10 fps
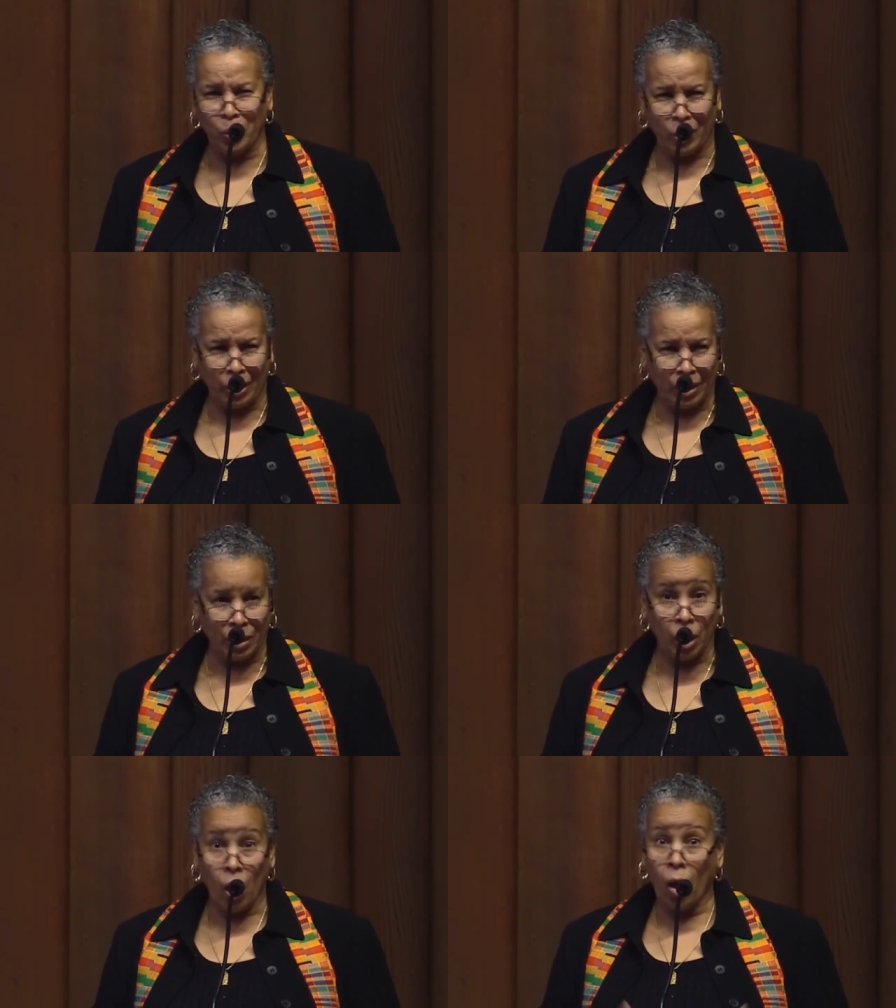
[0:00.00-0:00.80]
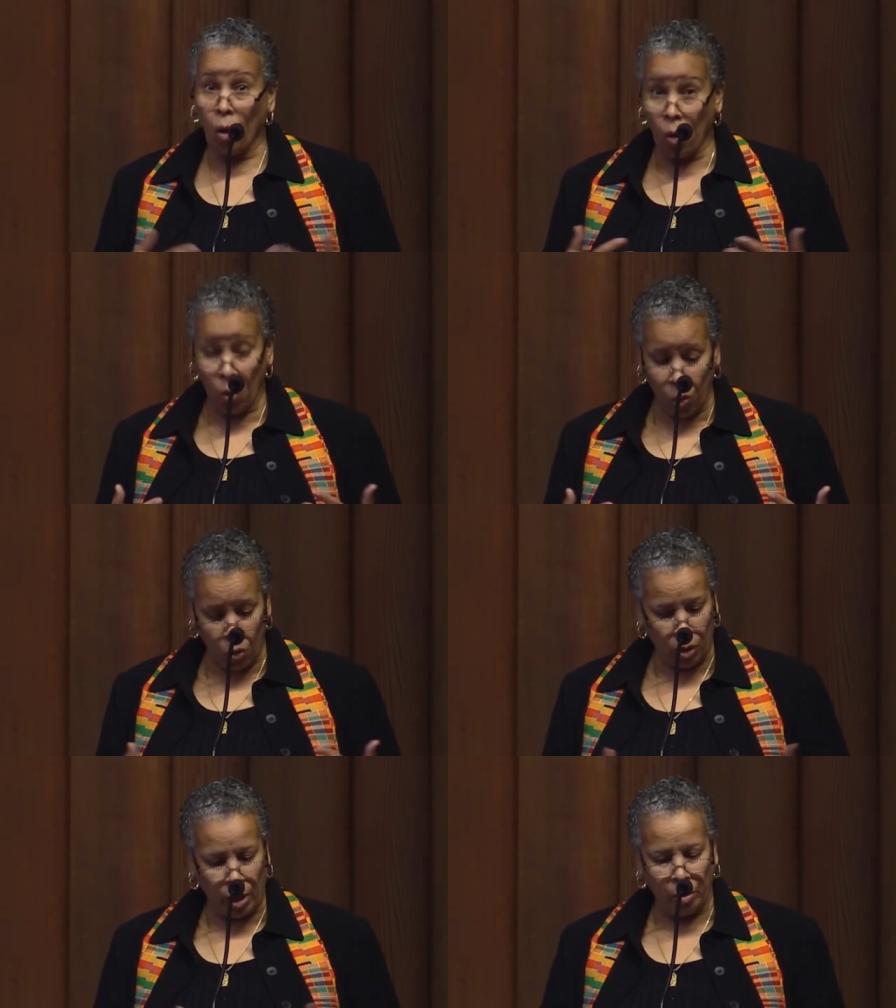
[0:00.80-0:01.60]
work, a
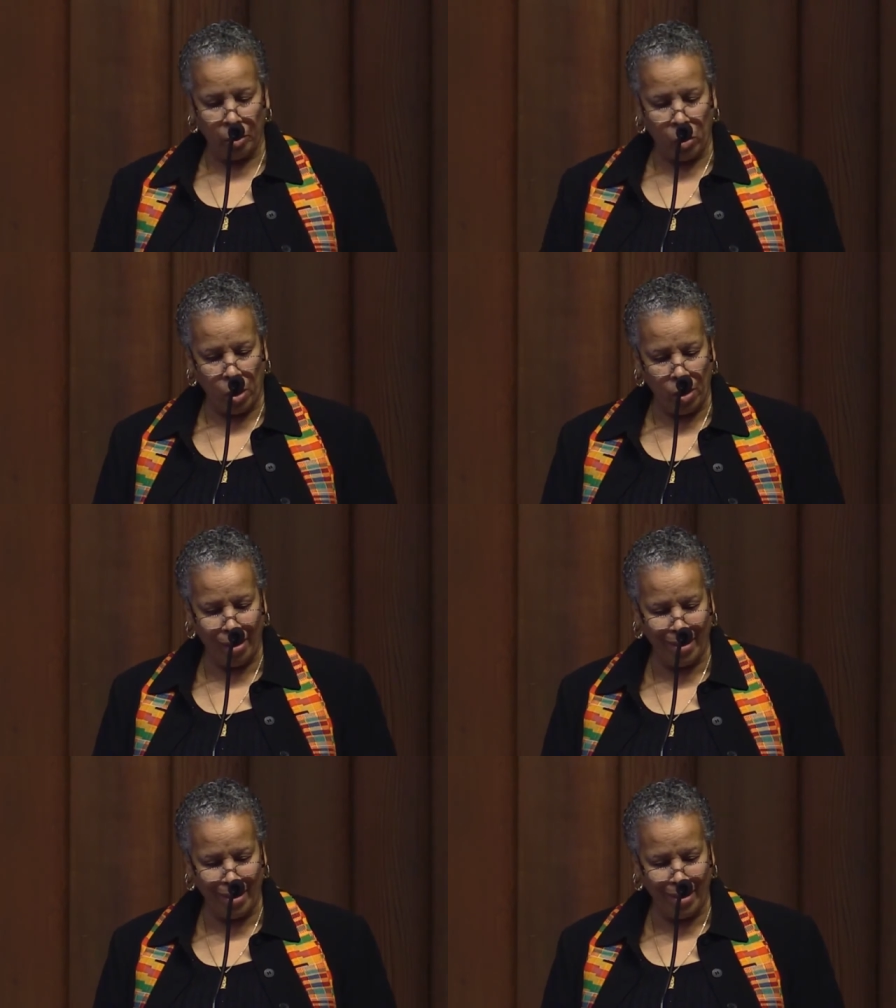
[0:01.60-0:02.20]
whole lot more.